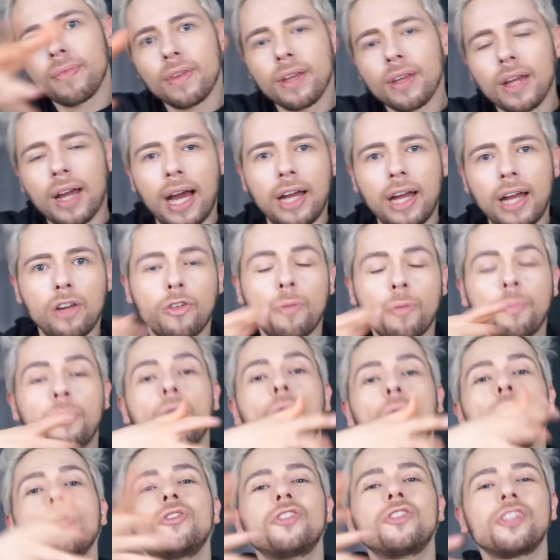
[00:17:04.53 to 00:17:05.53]
kind of
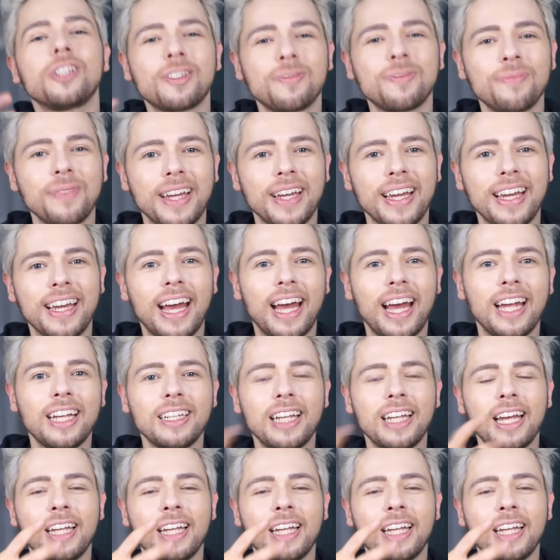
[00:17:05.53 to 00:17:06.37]
approaches me and,